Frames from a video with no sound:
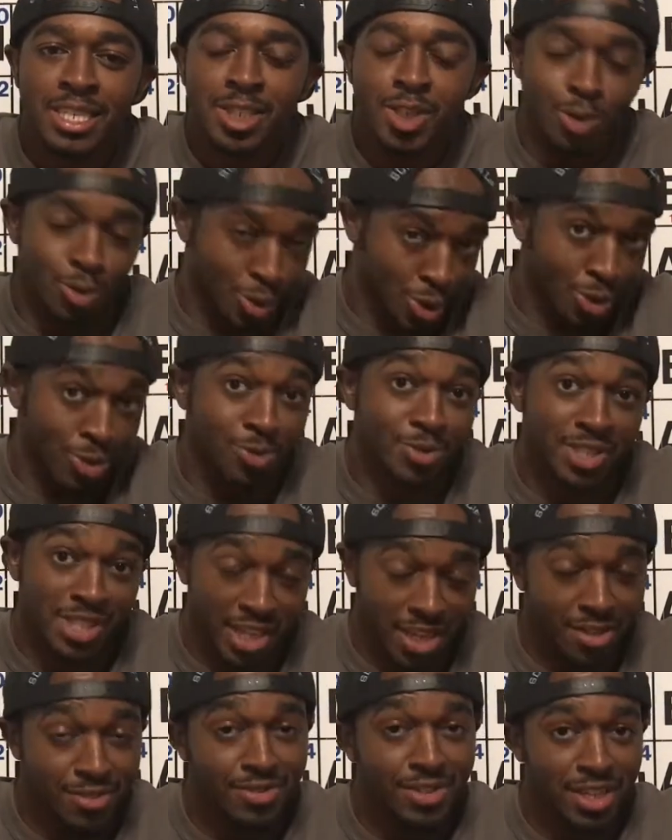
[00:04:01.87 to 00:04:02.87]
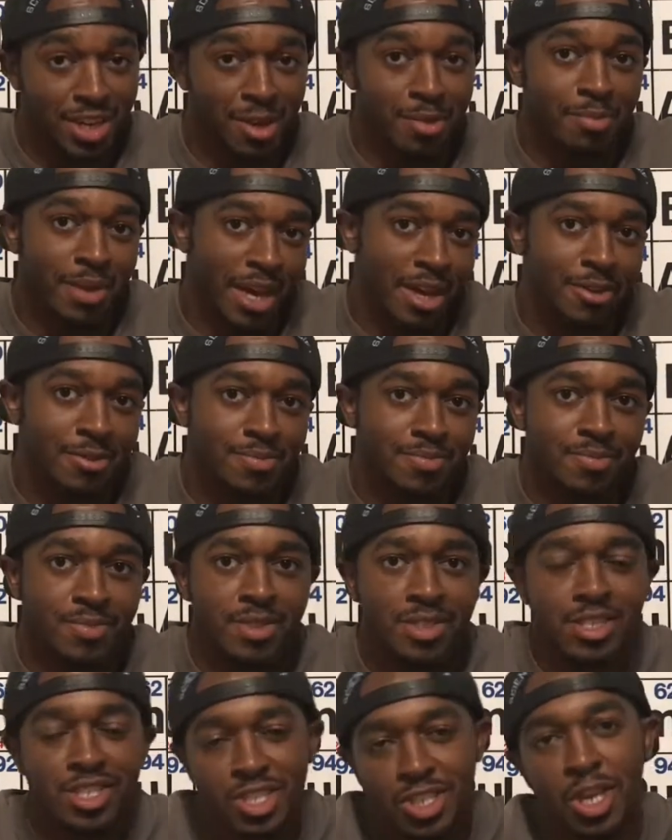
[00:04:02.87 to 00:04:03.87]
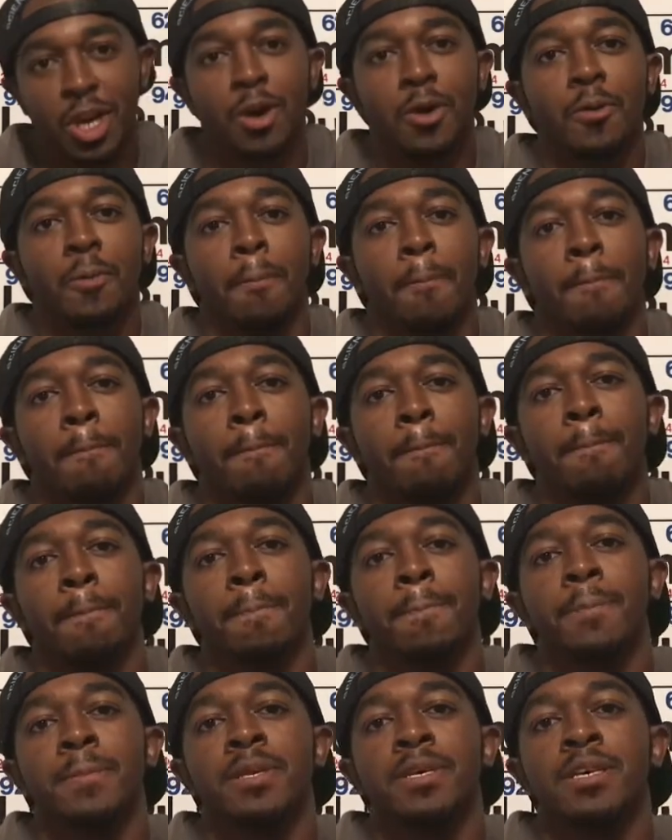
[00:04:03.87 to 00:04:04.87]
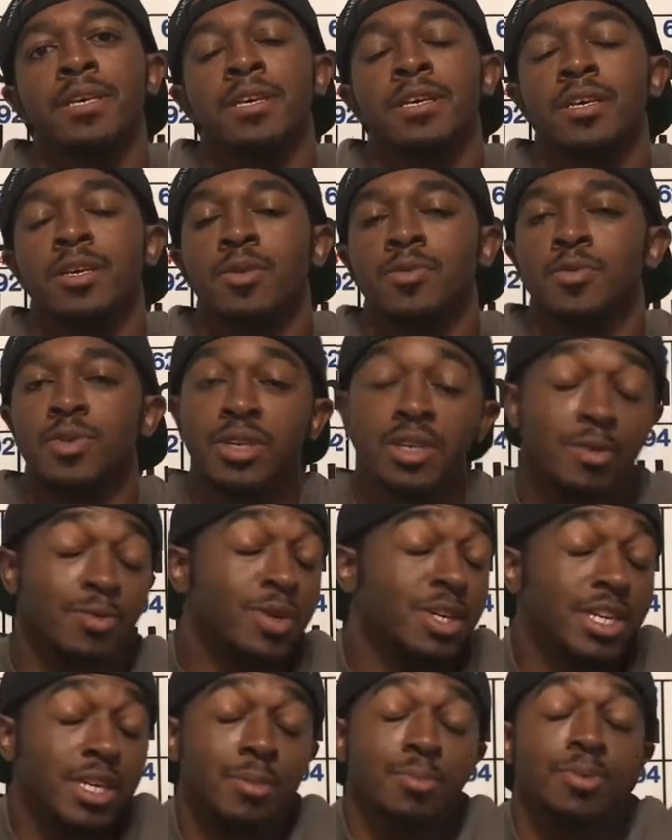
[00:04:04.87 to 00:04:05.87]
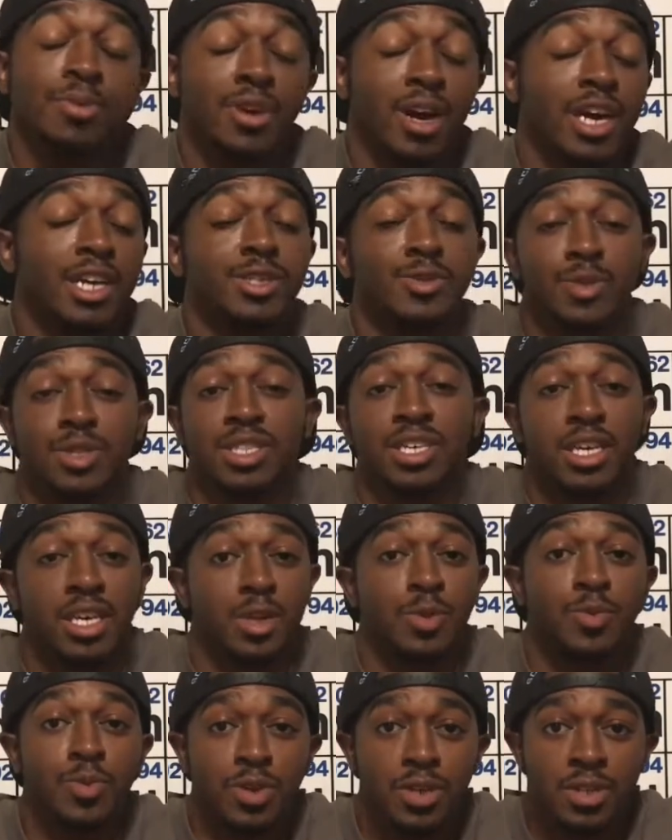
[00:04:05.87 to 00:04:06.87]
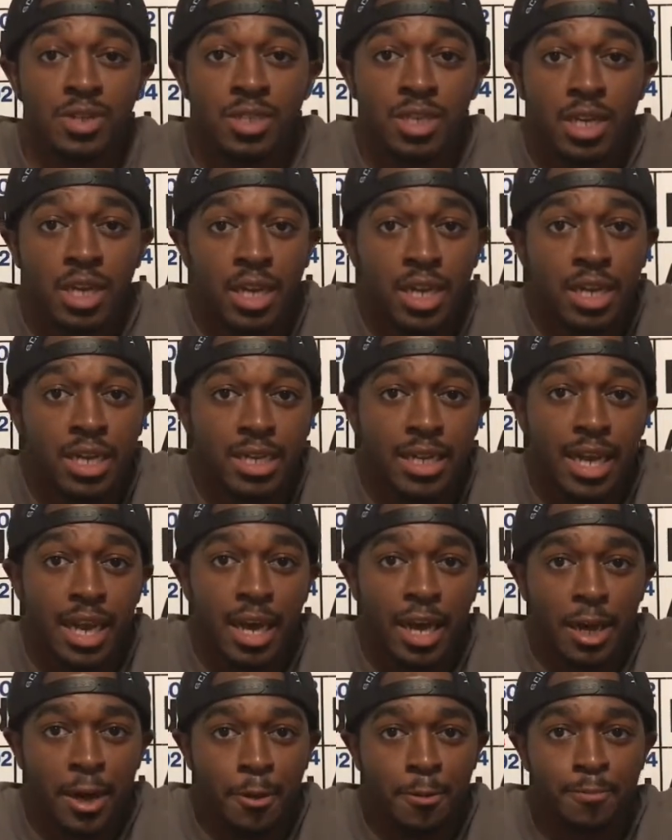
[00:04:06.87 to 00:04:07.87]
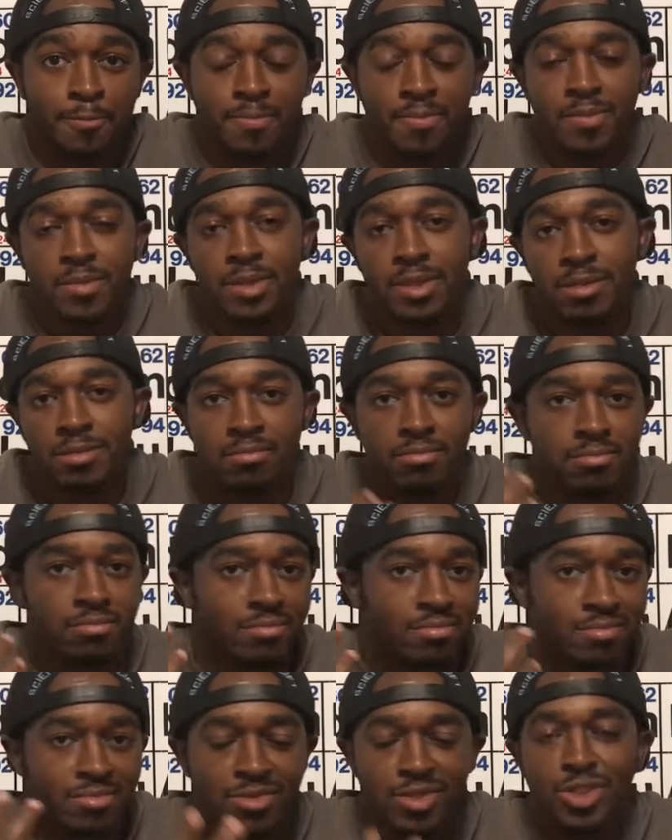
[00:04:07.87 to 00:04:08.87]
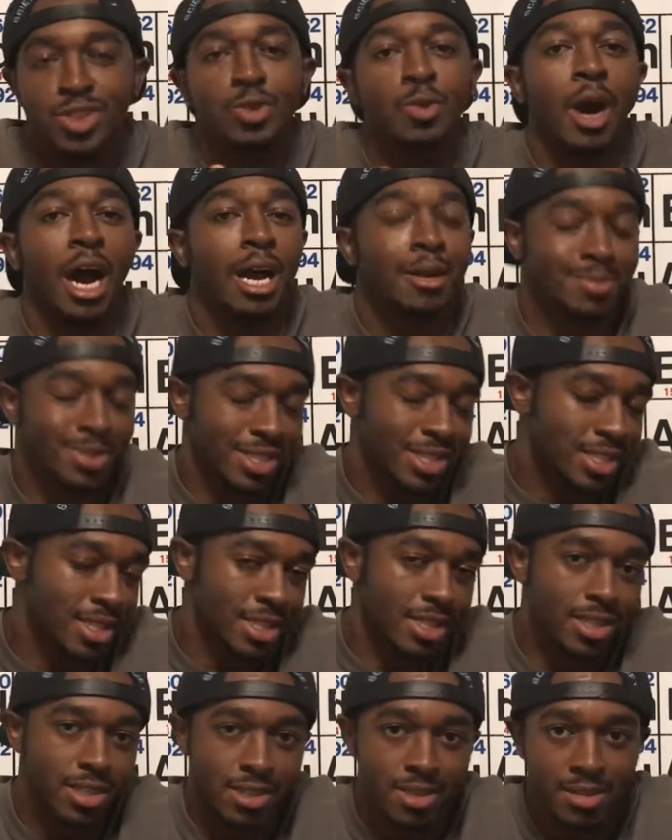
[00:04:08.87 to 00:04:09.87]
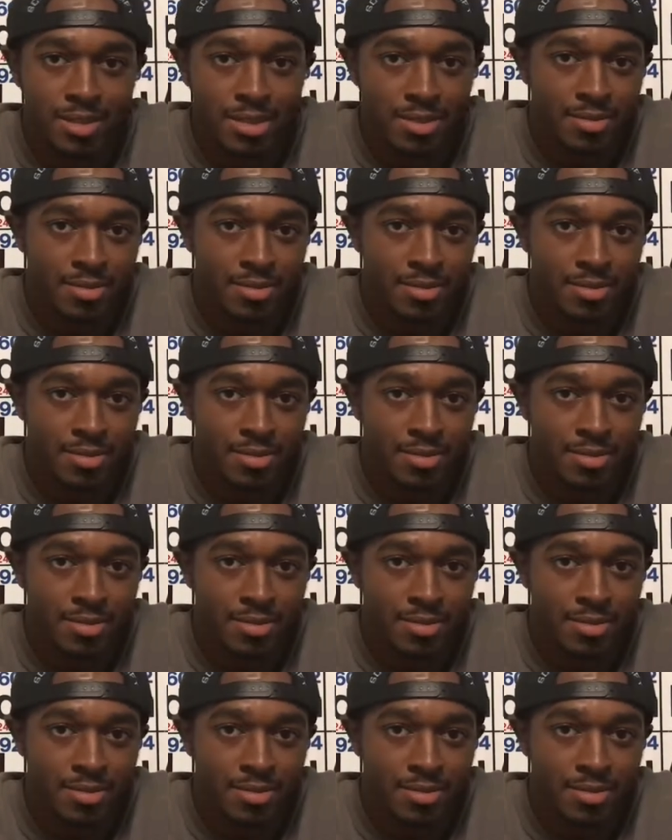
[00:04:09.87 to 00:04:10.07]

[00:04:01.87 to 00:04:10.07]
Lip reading: your true selves come out. So we're getting barraged with the N-word. Now, two options here.